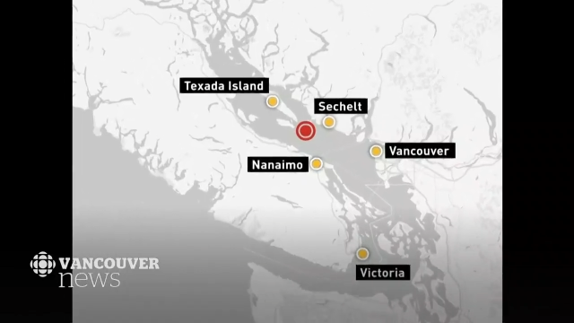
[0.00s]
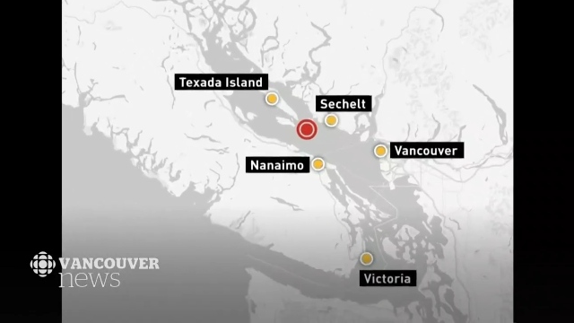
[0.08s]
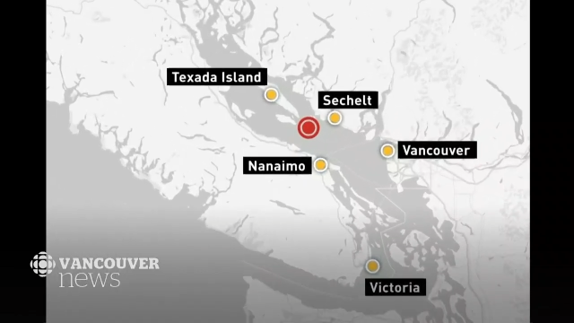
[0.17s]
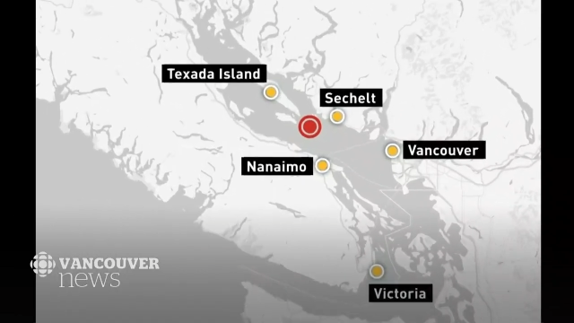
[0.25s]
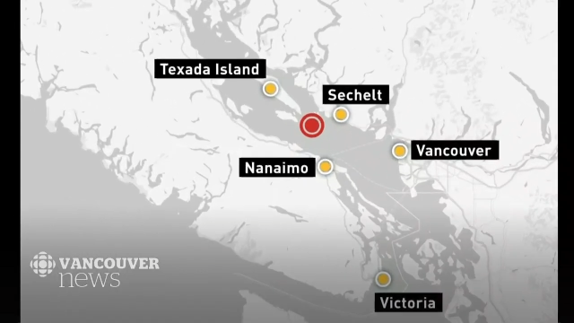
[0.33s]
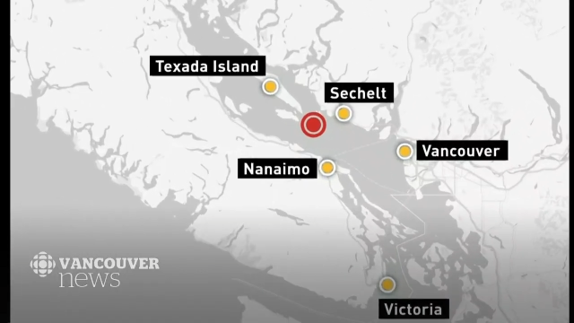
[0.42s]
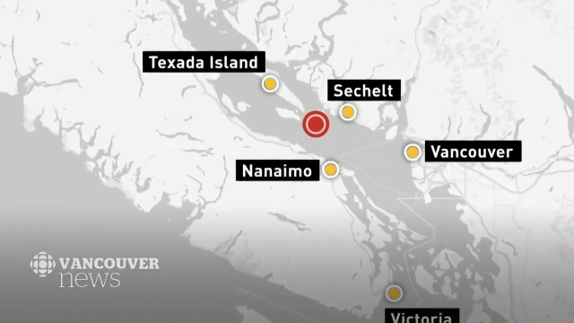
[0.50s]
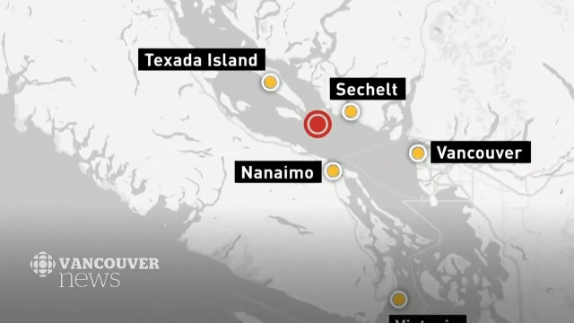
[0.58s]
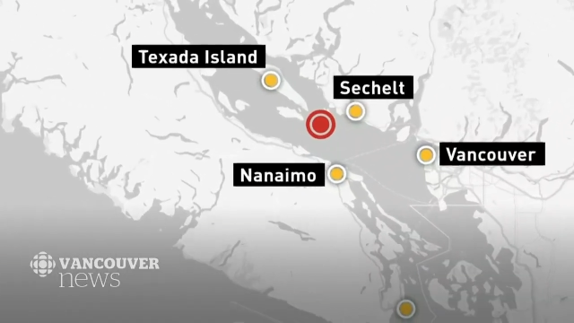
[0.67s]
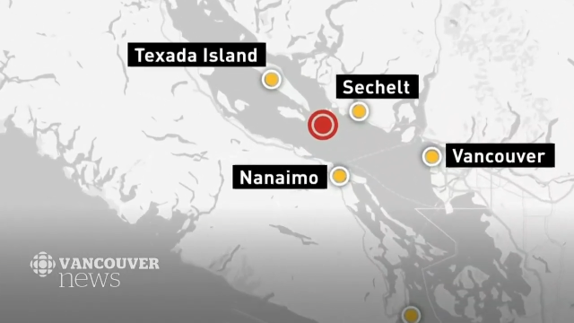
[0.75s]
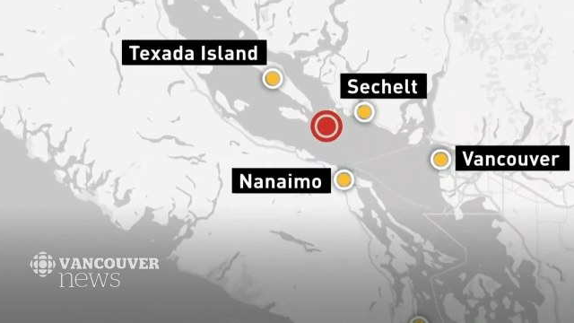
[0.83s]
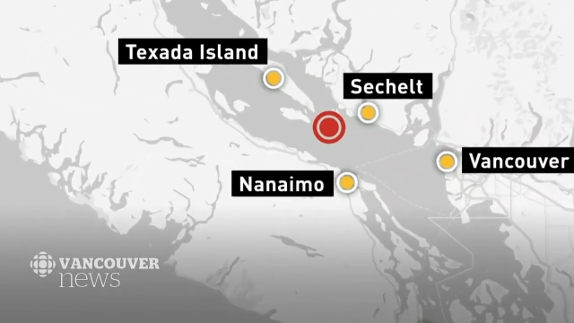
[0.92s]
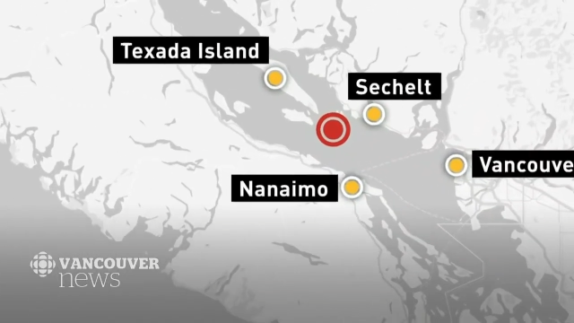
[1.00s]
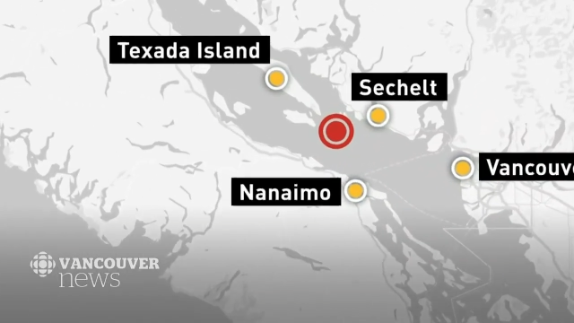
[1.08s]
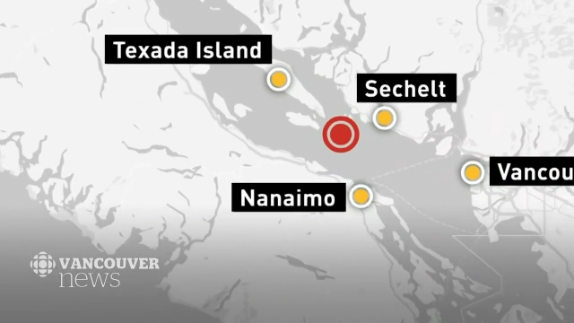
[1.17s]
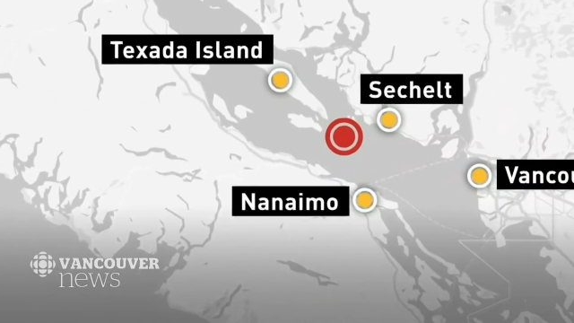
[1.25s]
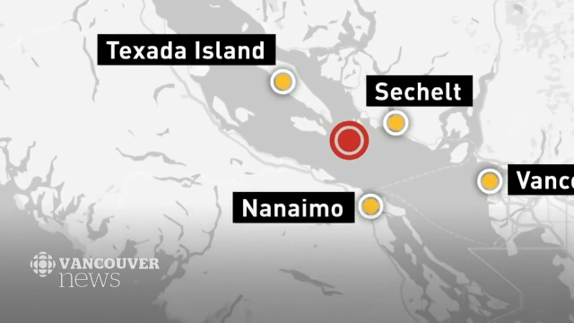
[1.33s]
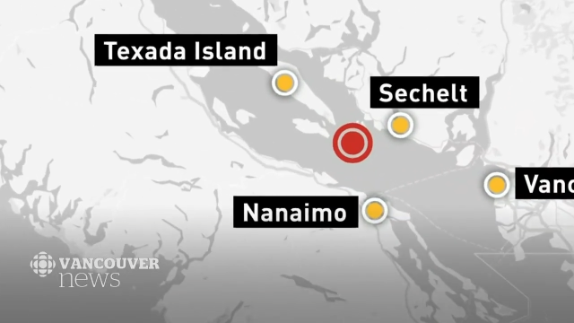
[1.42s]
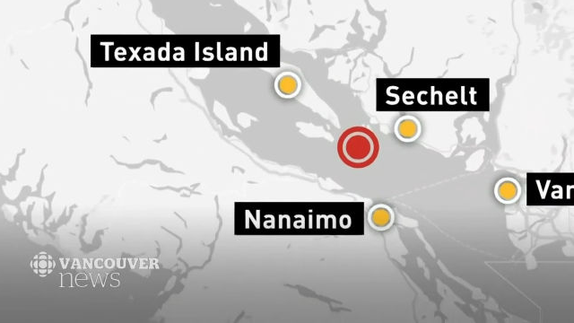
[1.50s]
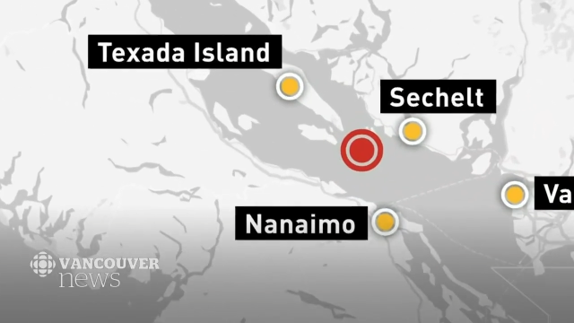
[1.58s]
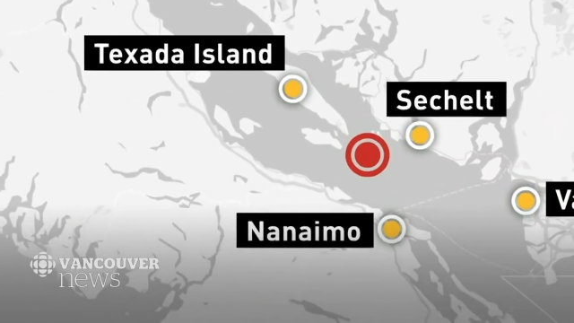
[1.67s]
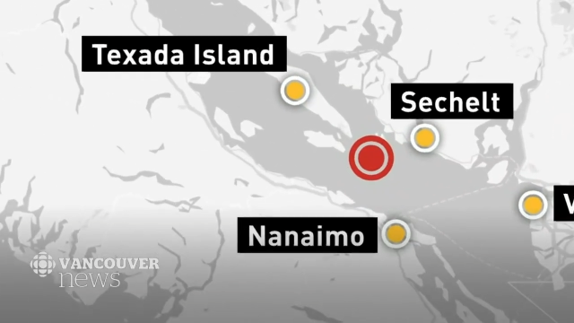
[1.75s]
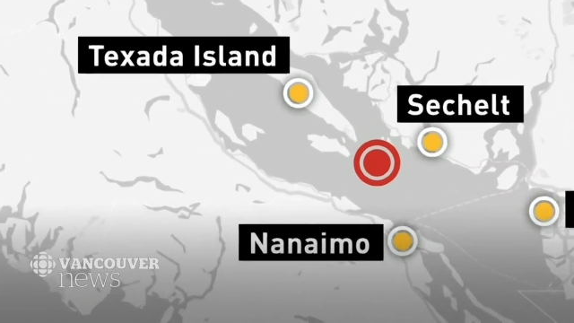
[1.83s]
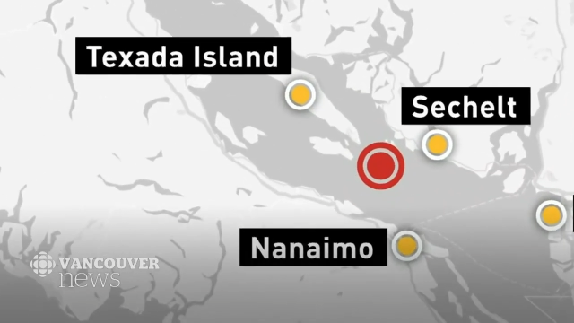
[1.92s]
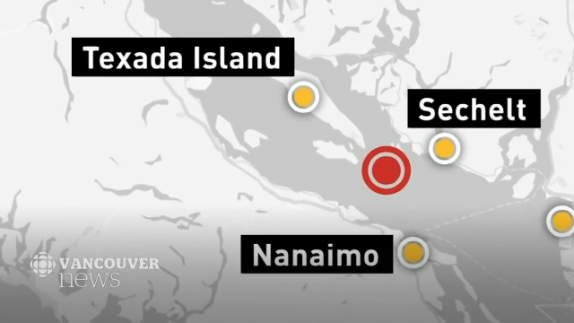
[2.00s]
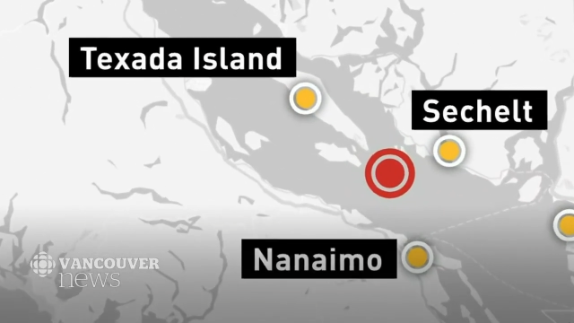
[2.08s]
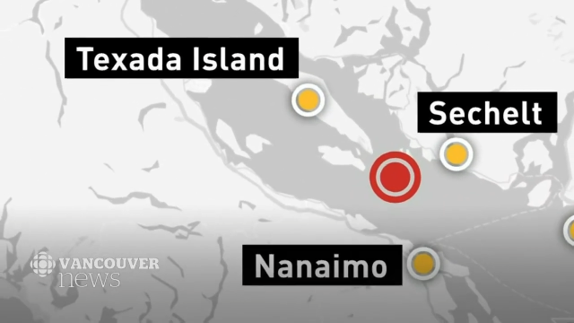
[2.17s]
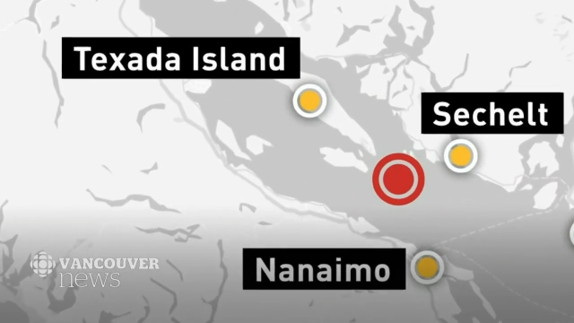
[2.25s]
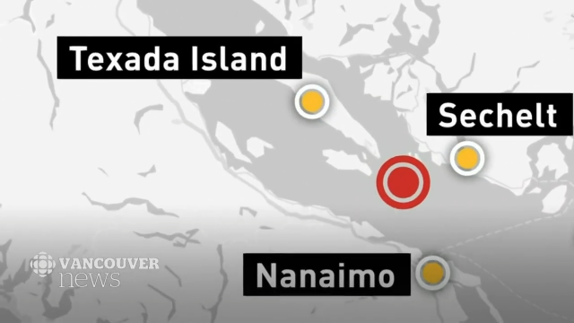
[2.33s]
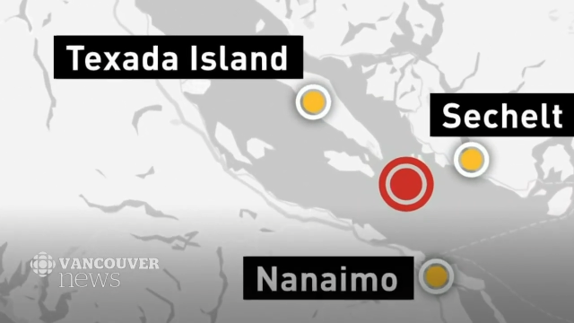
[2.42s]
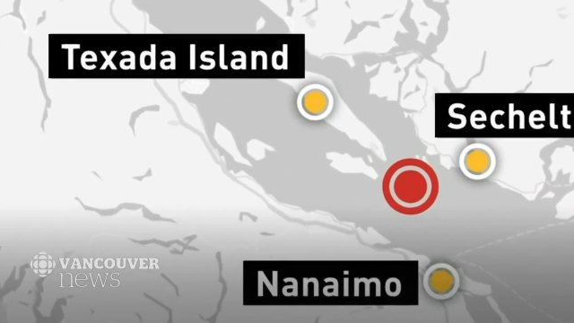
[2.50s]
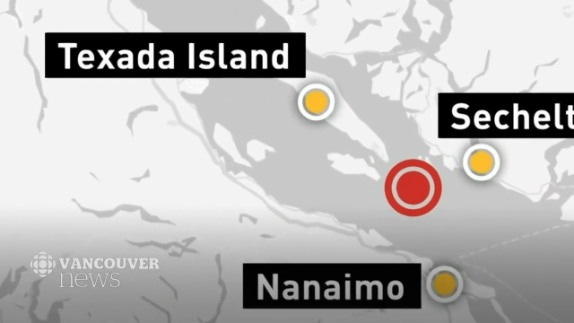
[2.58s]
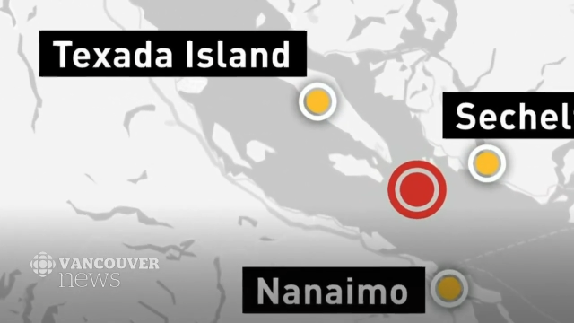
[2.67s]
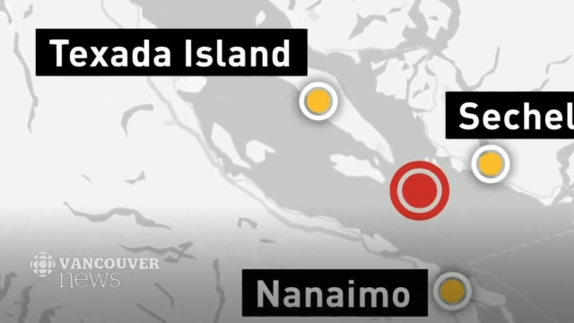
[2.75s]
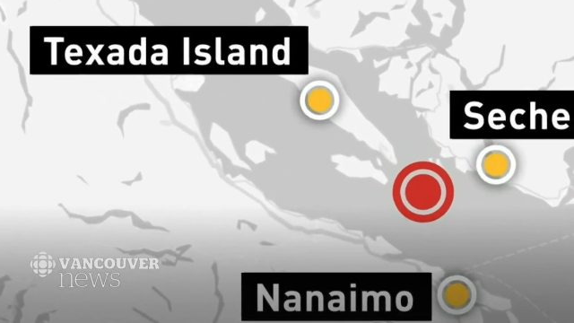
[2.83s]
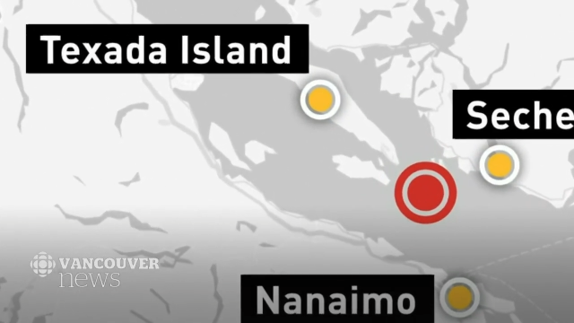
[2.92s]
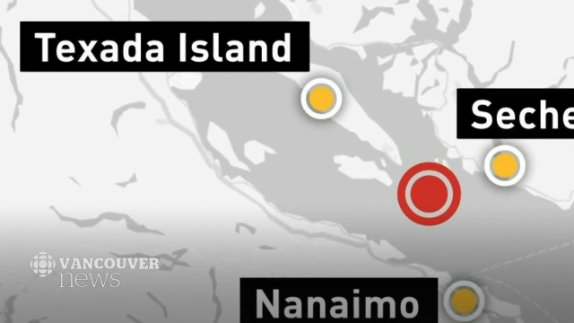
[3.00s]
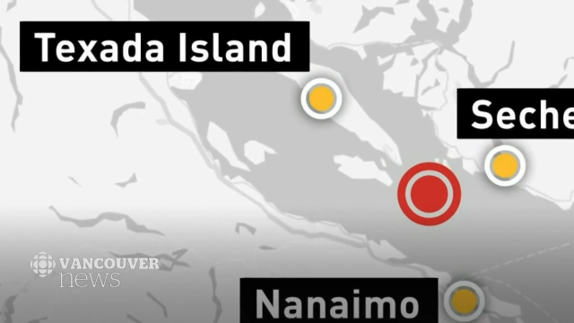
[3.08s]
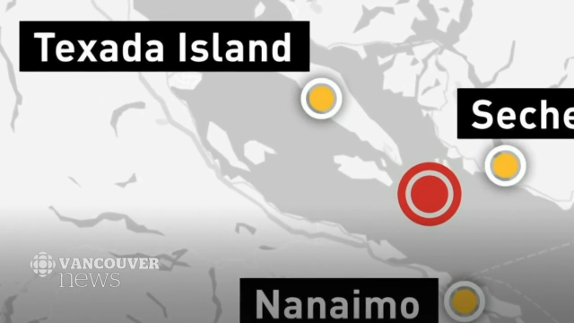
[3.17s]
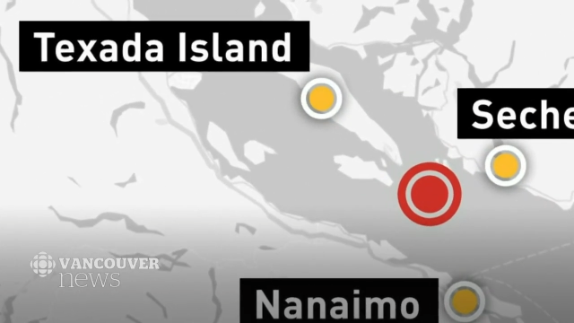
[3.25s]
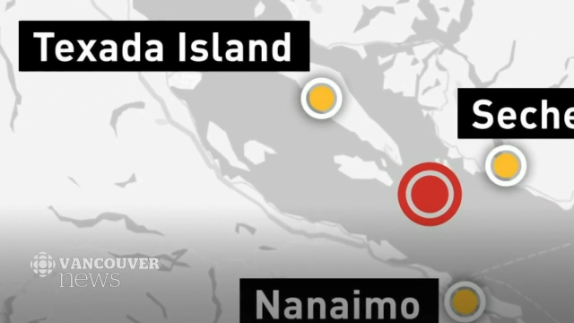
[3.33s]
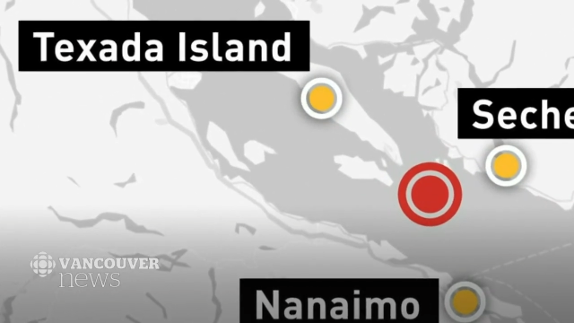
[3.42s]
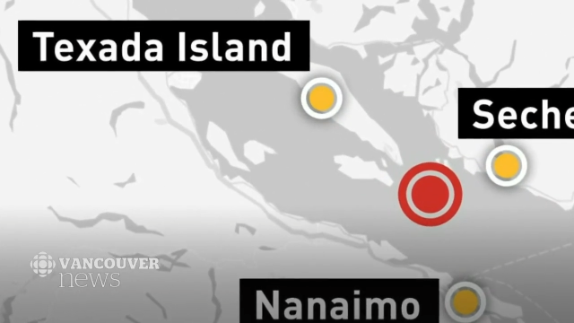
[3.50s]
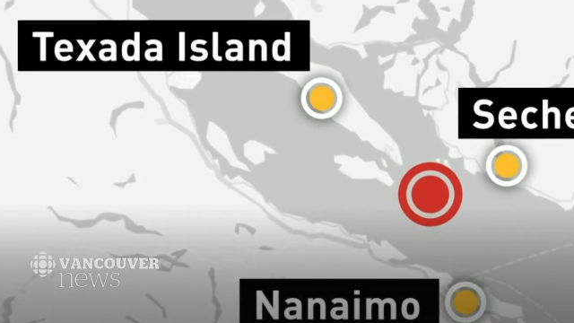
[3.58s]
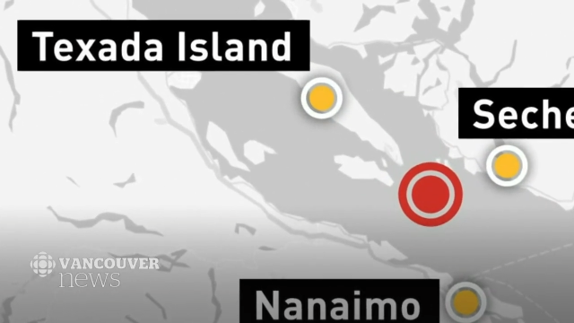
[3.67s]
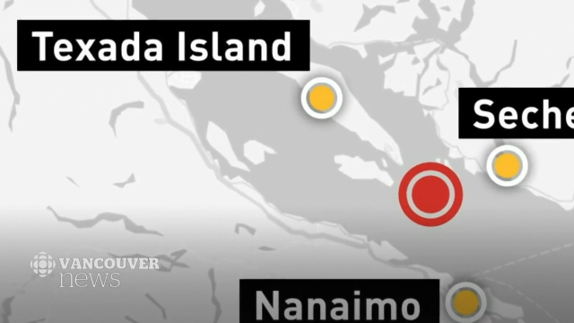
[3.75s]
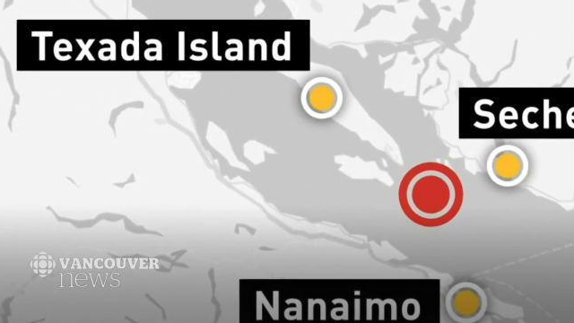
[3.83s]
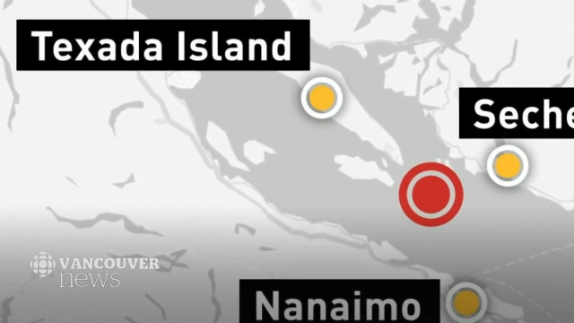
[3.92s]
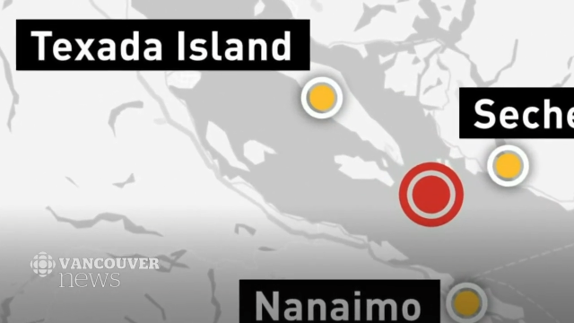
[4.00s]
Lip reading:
No face is visible, so there are no lips to read.